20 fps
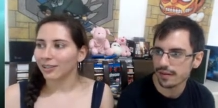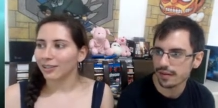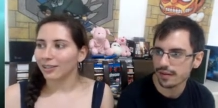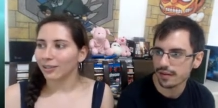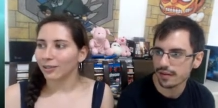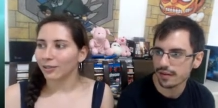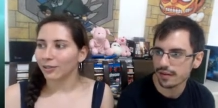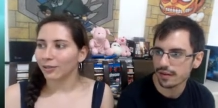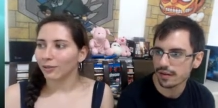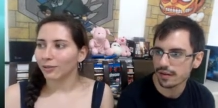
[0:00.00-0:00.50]

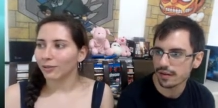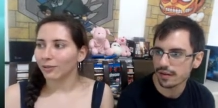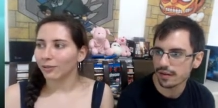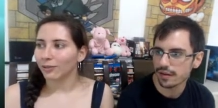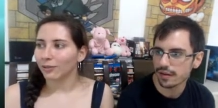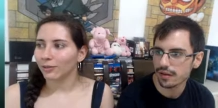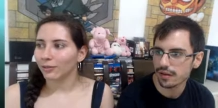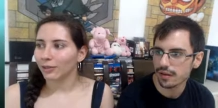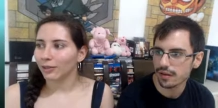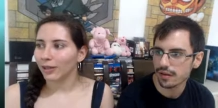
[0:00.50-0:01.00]

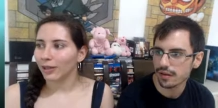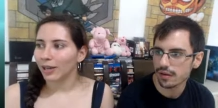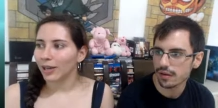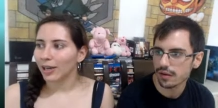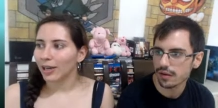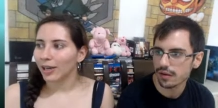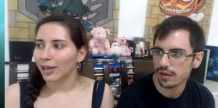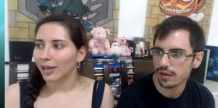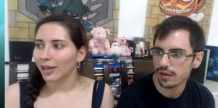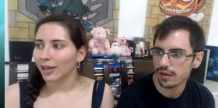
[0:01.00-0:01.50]

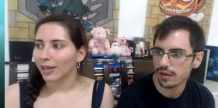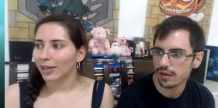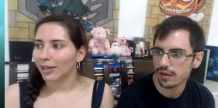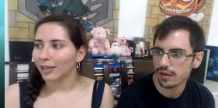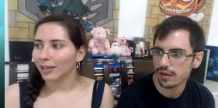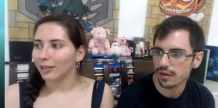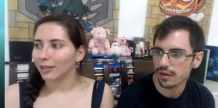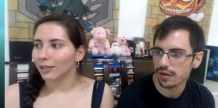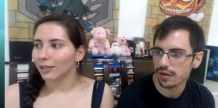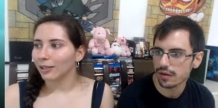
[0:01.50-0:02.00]

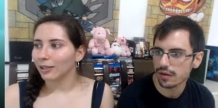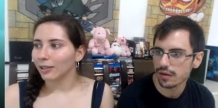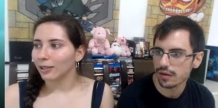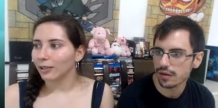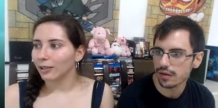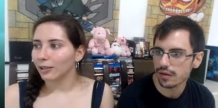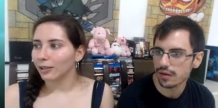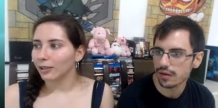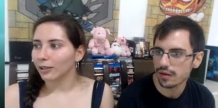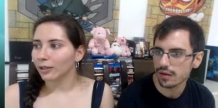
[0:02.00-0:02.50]

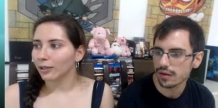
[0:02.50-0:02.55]
(silence)